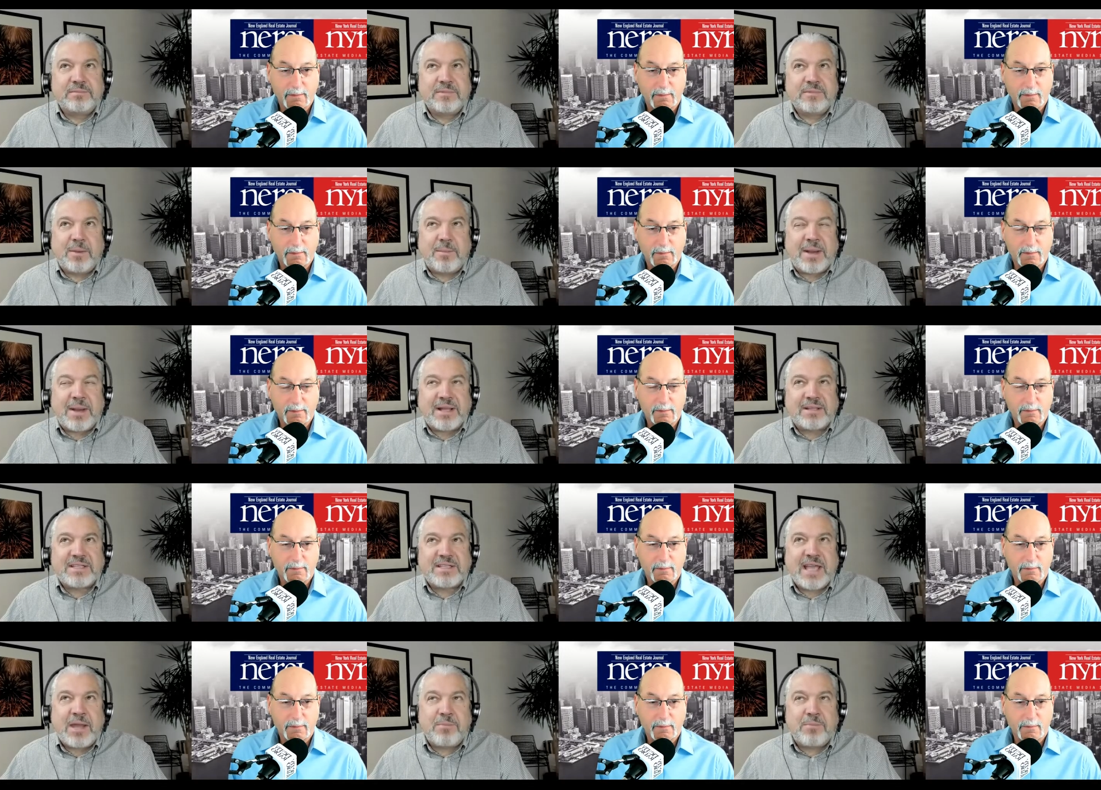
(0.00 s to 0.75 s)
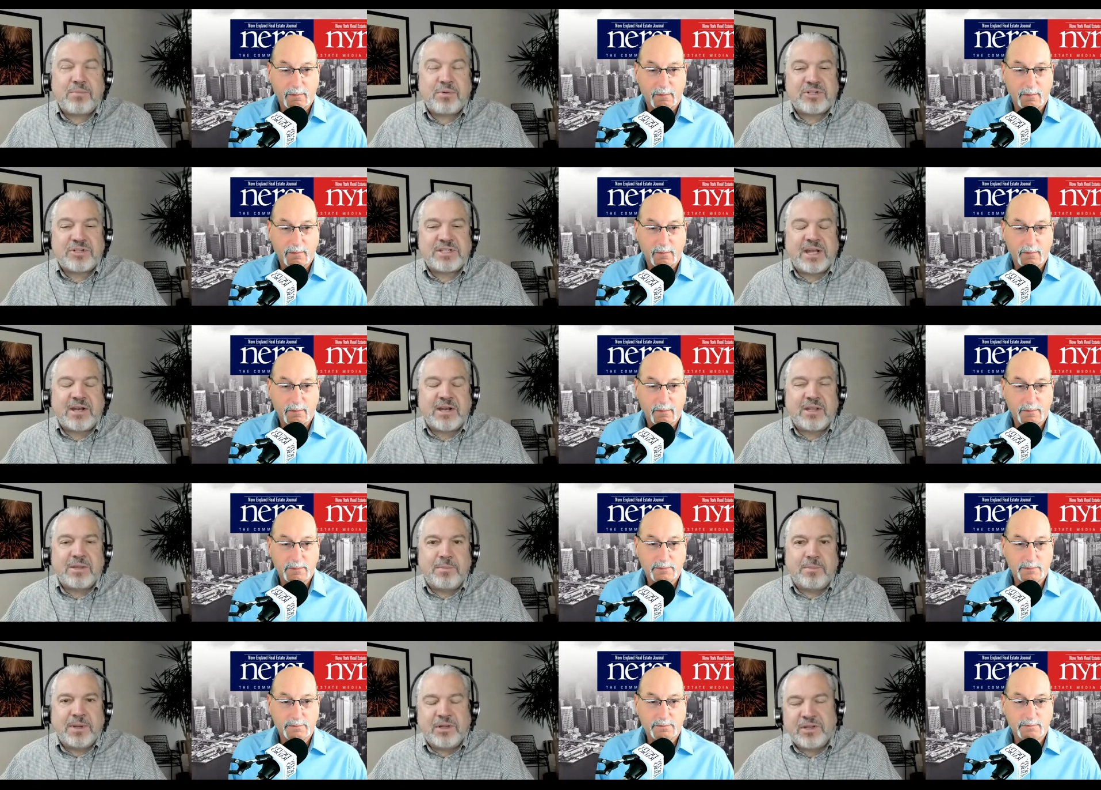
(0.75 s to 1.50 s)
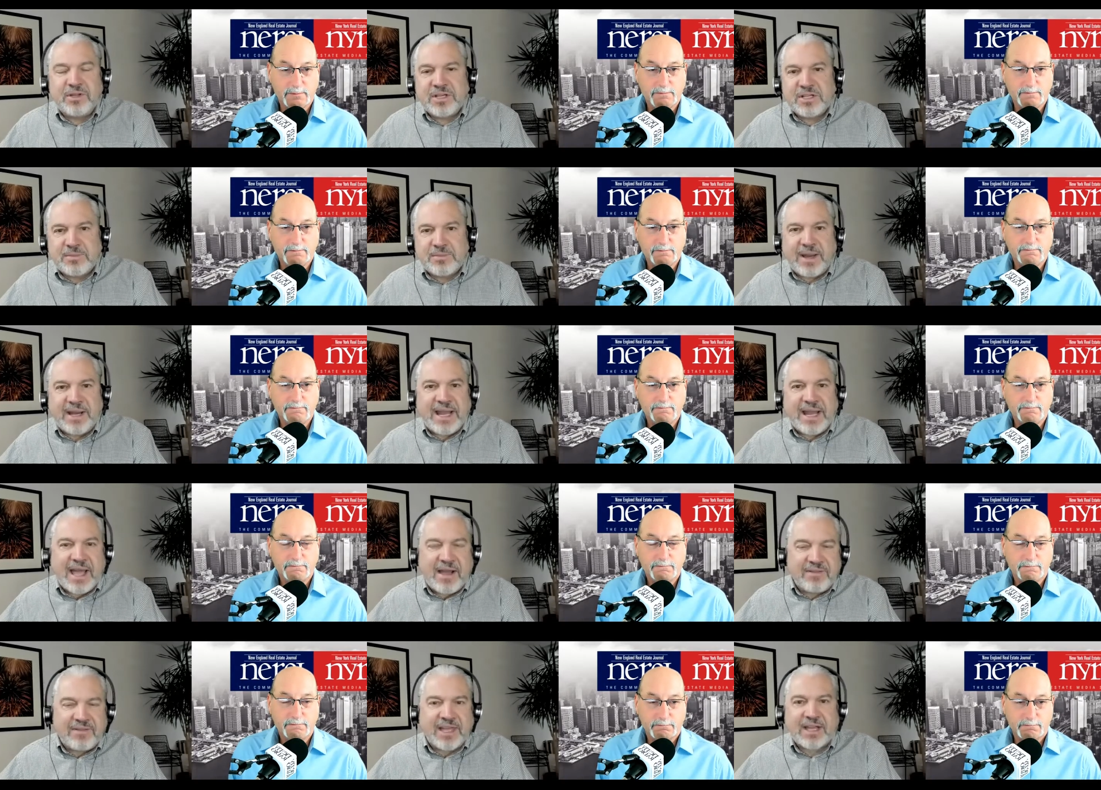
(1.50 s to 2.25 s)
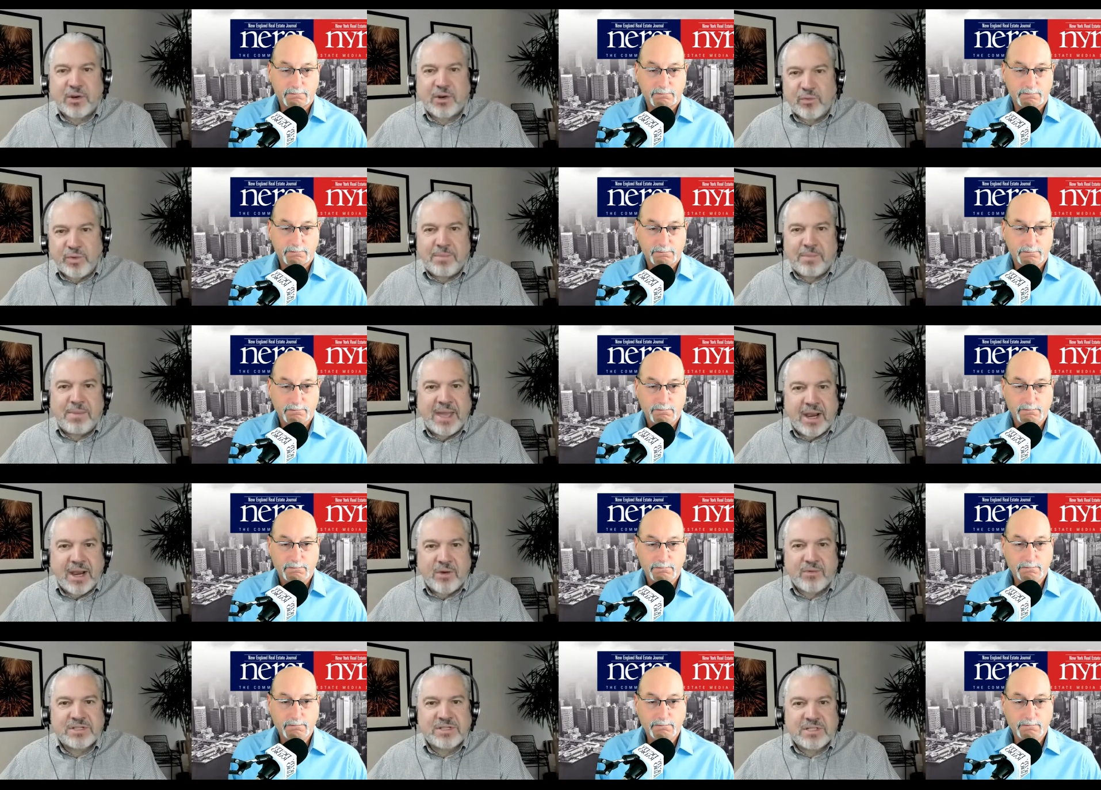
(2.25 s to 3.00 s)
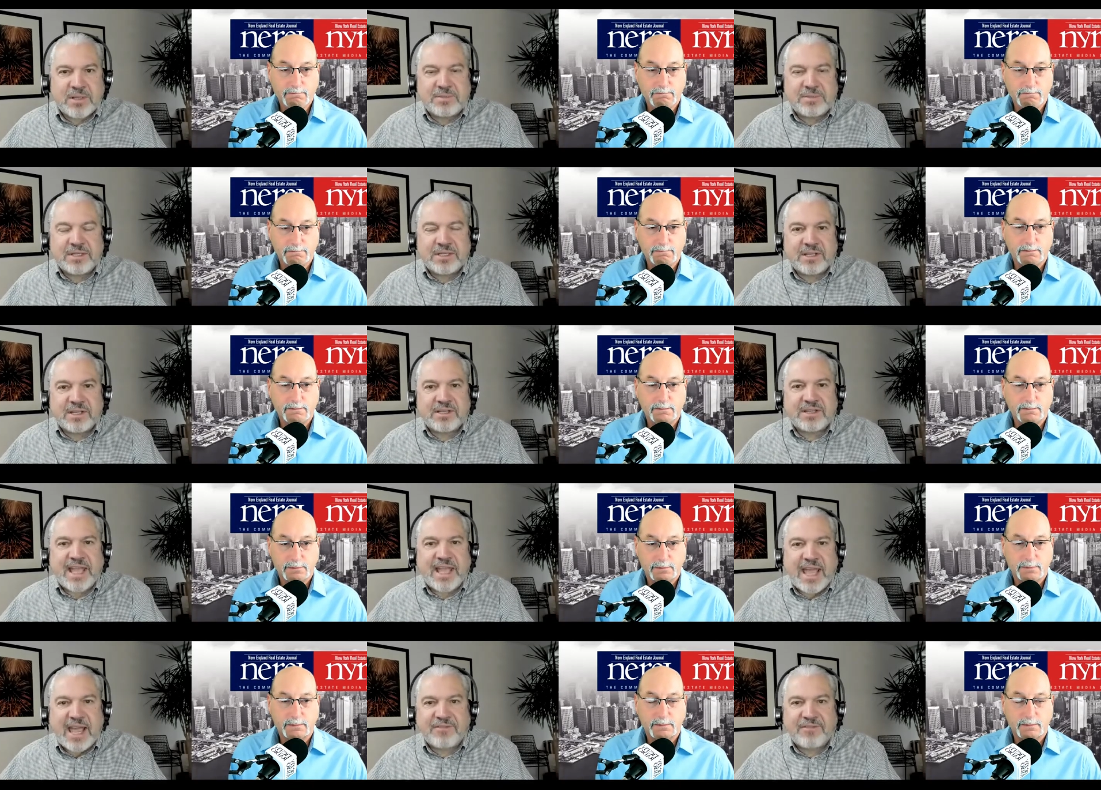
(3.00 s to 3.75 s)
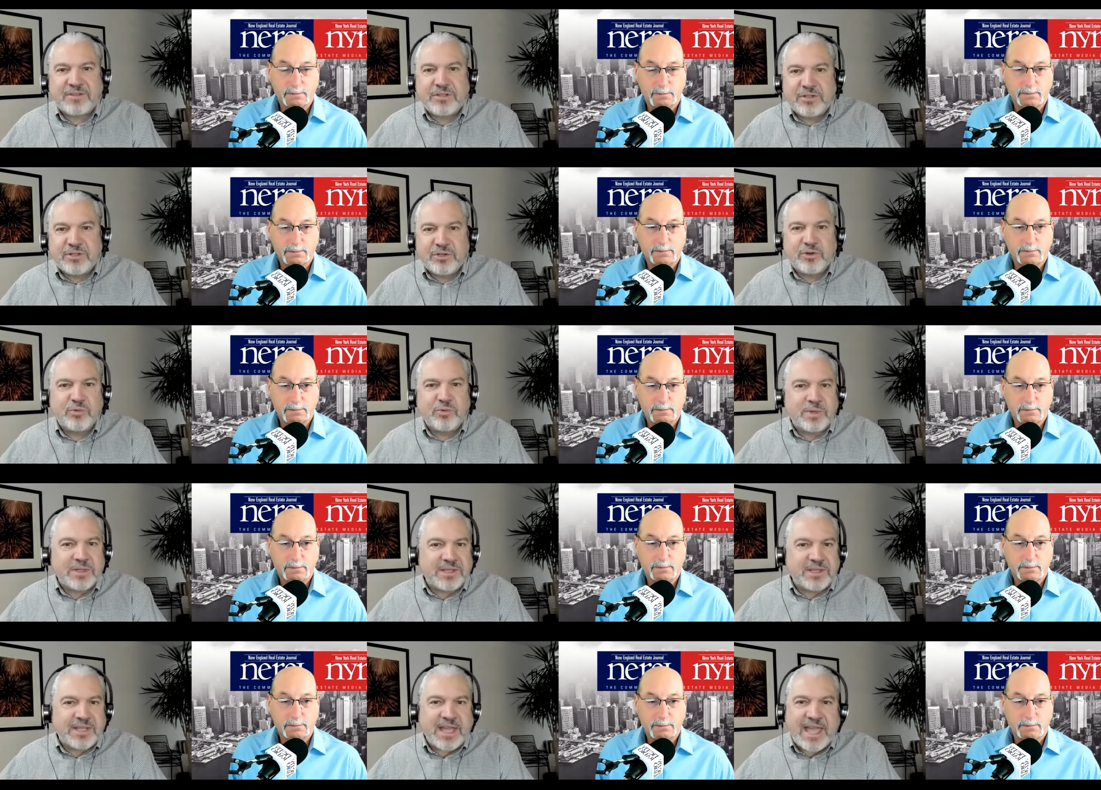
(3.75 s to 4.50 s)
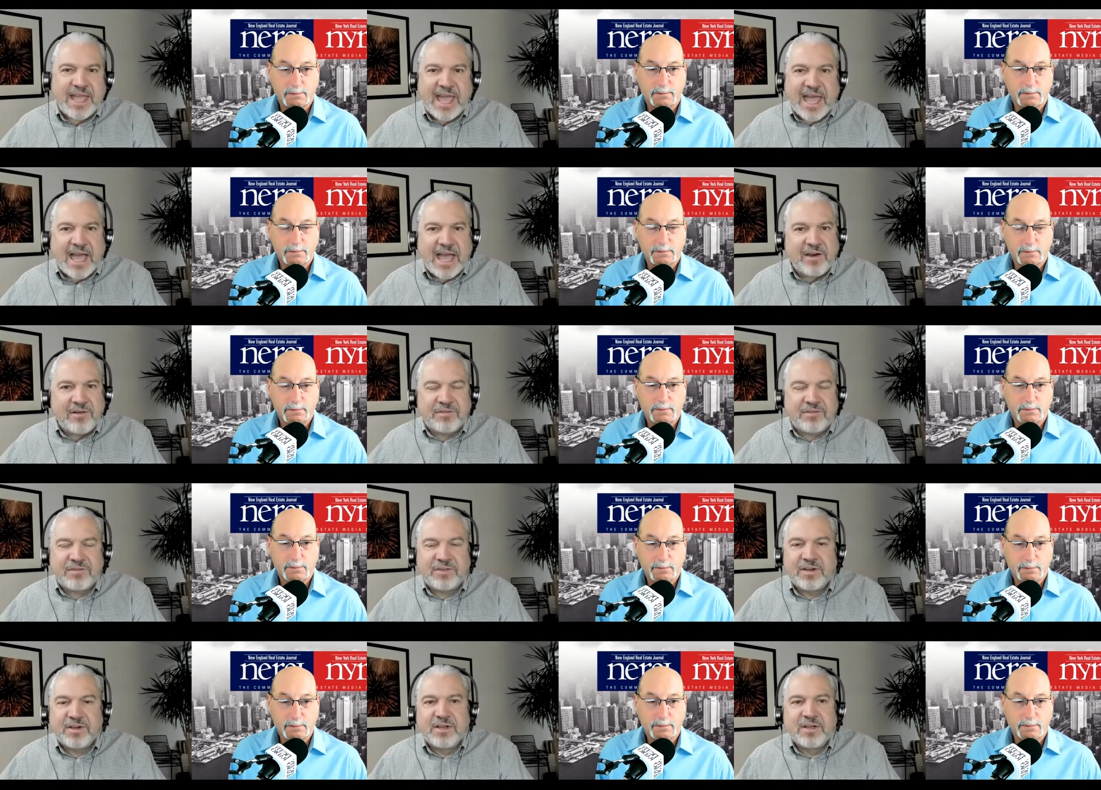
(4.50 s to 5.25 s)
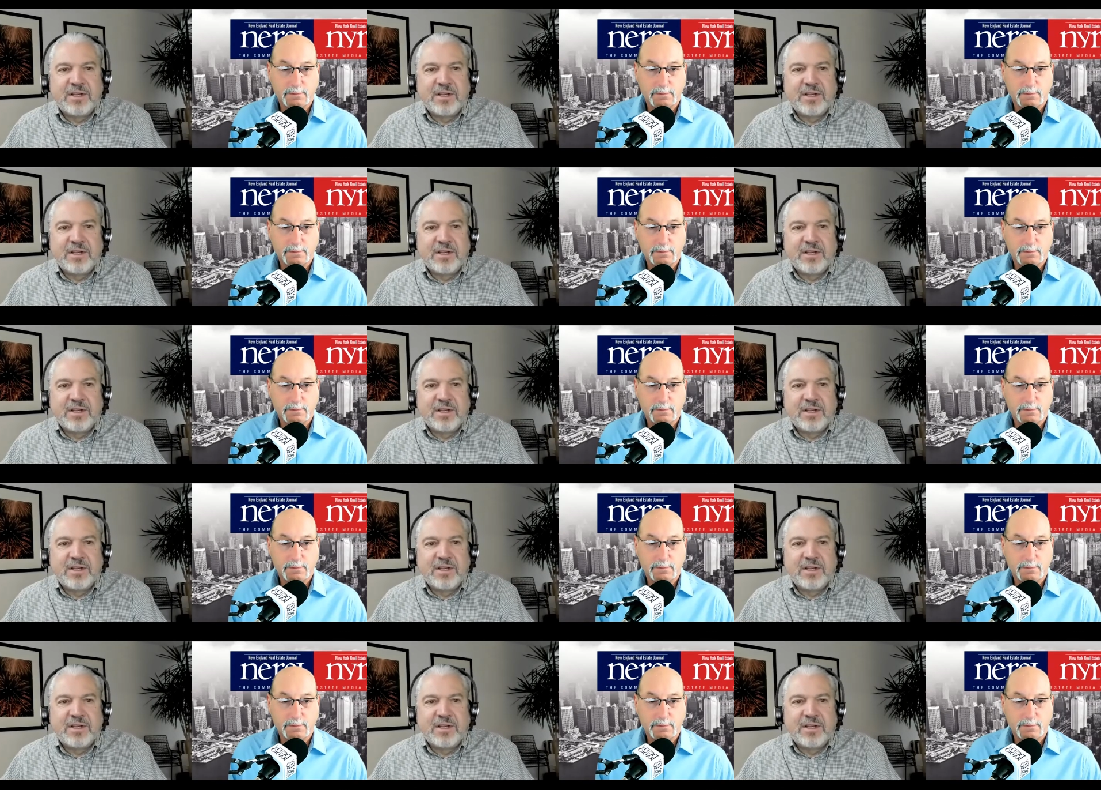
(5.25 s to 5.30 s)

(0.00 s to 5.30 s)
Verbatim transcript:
Speaker 1: about 10% of the buildings might have like a repair or something that they have to do, but they have,